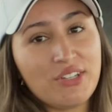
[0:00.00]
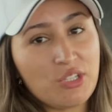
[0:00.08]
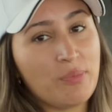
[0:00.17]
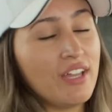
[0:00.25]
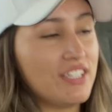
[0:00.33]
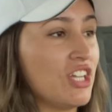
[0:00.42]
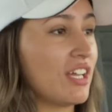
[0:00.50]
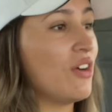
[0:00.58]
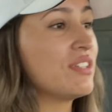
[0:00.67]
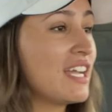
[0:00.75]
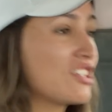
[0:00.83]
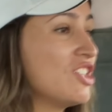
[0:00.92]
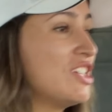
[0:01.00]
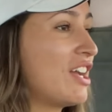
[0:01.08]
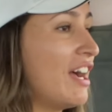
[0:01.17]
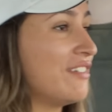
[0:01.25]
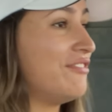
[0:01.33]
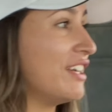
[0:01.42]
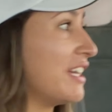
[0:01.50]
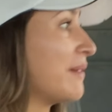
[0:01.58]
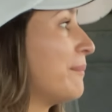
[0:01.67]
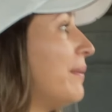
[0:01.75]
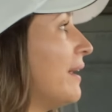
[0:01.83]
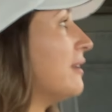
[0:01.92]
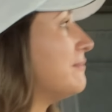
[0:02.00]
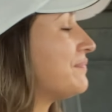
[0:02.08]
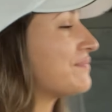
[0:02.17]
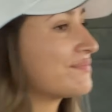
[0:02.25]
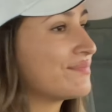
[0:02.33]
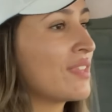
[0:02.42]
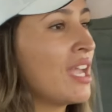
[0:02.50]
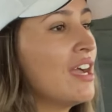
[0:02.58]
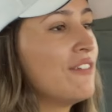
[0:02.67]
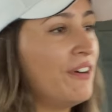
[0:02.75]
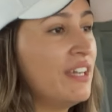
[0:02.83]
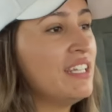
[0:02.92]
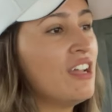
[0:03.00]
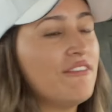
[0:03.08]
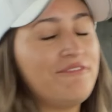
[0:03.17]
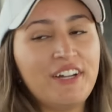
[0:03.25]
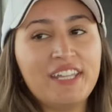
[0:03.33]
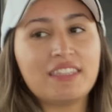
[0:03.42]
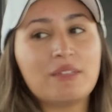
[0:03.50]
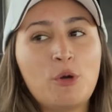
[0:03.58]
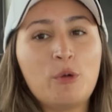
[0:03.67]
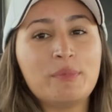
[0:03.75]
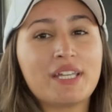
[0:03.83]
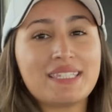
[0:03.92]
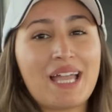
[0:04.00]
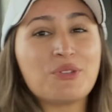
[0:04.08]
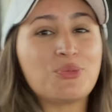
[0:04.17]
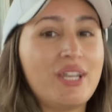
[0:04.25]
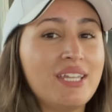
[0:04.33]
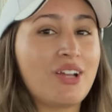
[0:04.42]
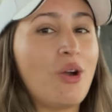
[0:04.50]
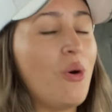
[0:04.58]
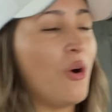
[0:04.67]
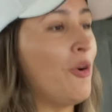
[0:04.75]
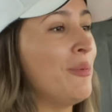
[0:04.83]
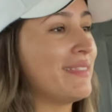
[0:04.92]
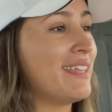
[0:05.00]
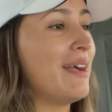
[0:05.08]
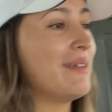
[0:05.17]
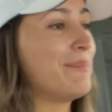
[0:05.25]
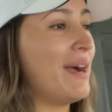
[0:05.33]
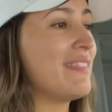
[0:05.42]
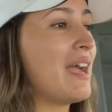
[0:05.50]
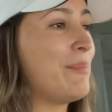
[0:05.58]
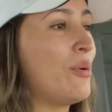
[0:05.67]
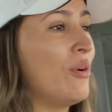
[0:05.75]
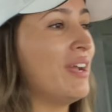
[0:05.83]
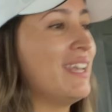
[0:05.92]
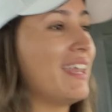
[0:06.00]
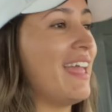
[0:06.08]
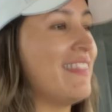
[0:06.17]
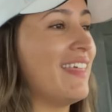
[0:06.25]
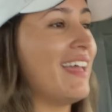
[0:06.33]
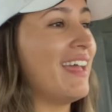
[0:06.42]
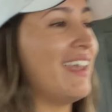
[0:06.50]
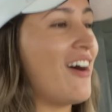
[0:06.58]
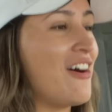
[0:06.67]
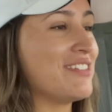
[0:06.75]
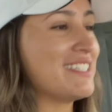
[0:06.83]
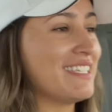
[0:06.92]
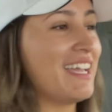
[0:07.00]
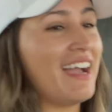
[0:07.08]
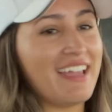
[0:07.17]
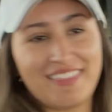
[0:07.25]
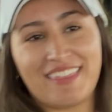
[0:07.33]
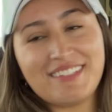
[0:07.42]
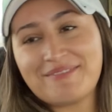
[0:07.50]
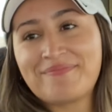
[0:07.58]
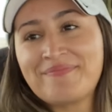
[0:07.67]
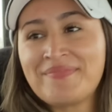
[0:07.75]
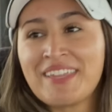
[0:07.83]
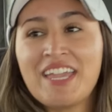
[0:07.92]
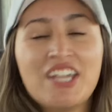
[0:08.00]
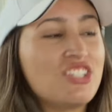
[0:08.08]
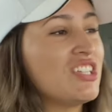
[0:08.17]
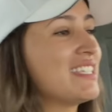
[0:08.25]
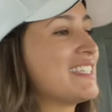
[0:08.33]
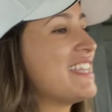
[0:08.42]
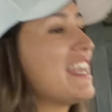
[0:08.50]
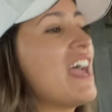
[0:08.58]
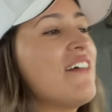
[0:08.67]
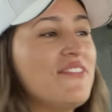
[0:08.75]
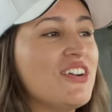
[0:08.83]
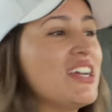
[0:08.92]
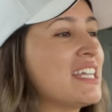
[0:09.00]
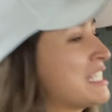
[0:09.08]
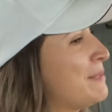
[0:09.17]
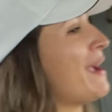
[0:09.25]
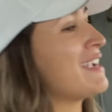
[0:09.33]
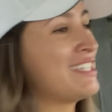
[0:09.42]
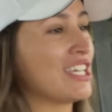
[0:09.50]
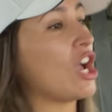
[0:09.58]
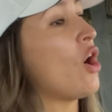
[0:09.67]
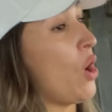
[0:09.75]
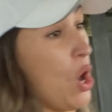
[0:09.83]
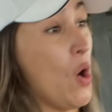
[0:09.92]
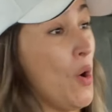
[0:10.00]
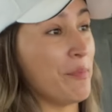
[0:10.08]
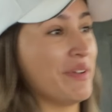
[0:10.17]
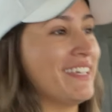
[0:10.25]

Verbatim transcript: you should probably check it out. It's actually kind of funny, but funny, not funny at the moment, because I was ready to go home at that by that point, and then obviously I just never expect to go home,